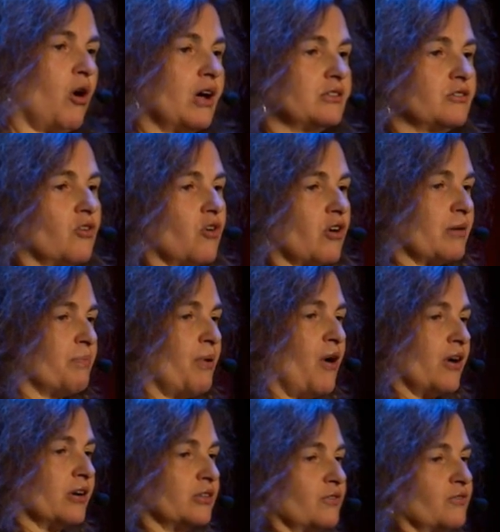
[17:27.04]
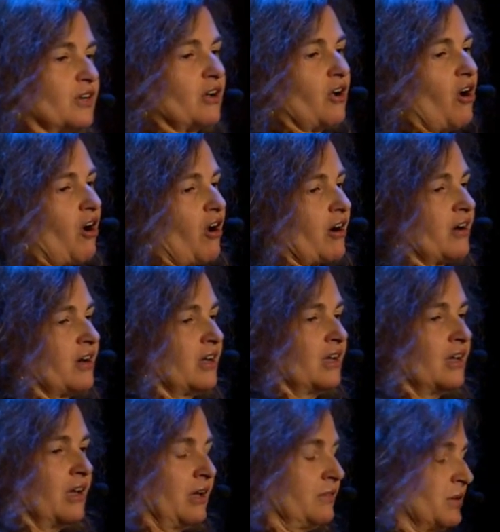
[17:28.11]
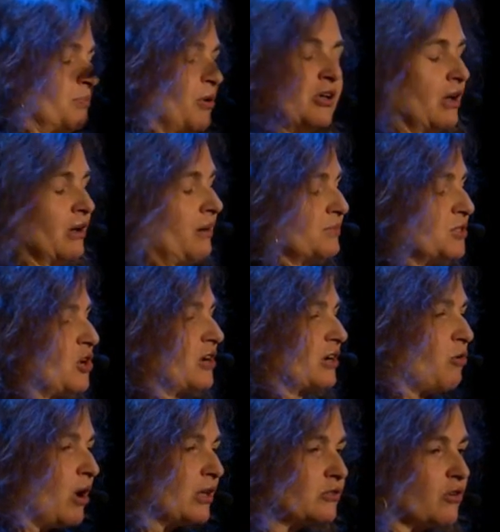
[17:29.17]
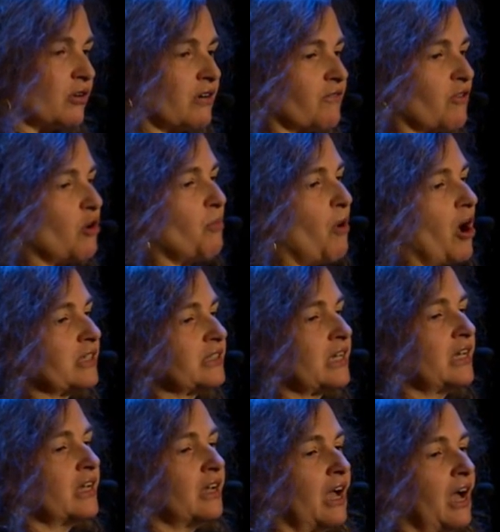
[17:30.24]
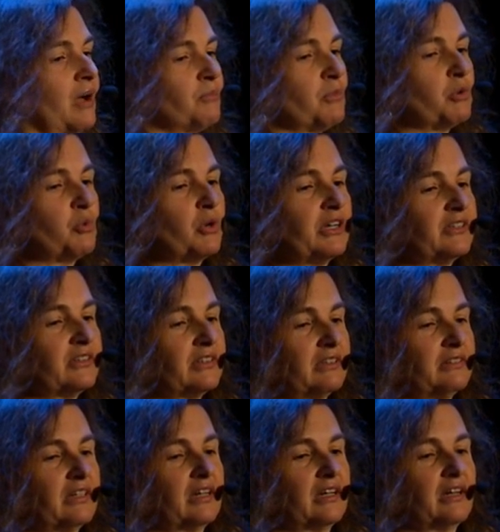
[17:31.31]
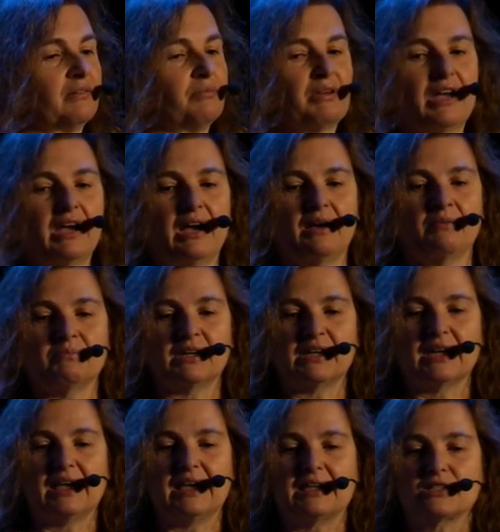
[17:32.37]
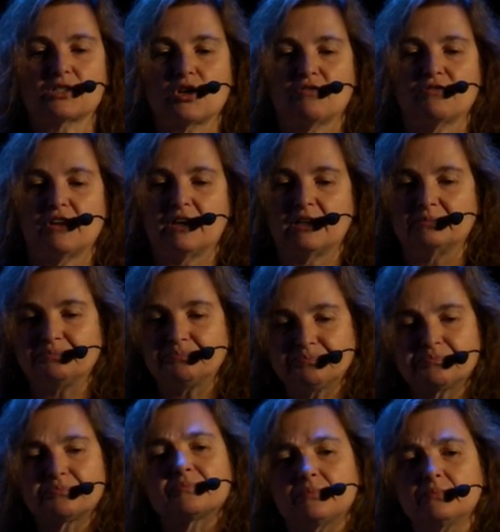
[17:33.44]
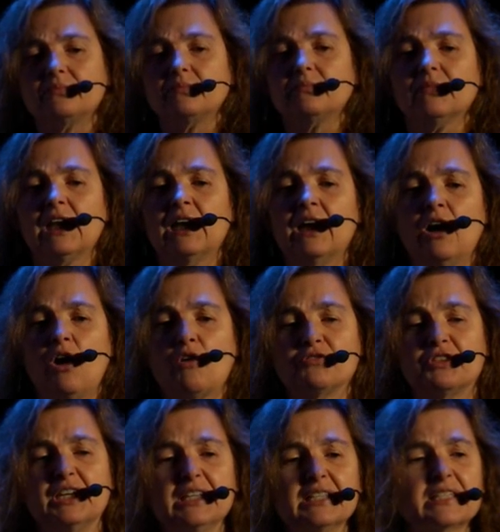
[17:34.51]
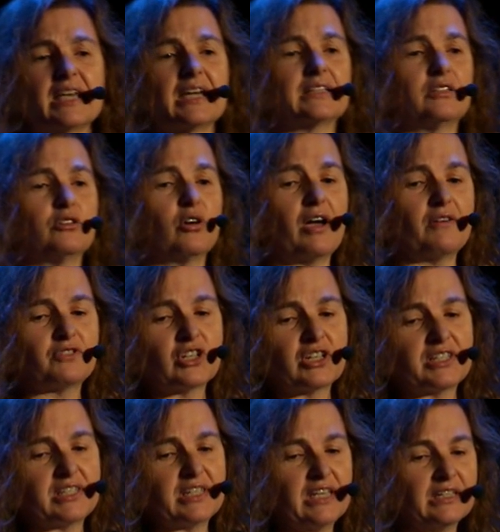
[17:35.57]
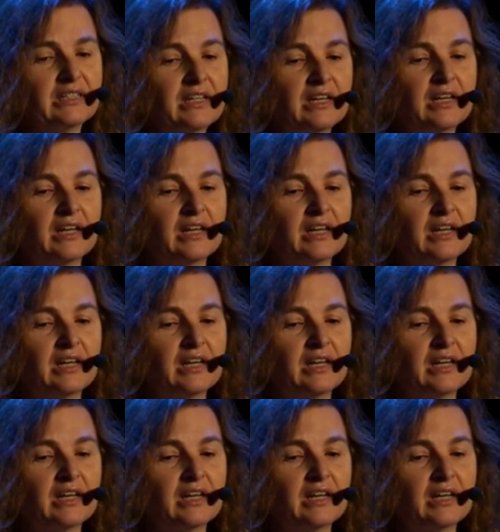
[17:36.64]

quadrotor part of a car, uh, the, uh, I'm sorry, quadrotor robot um, with the um, legs of a um, uh, of the insect you have just seen.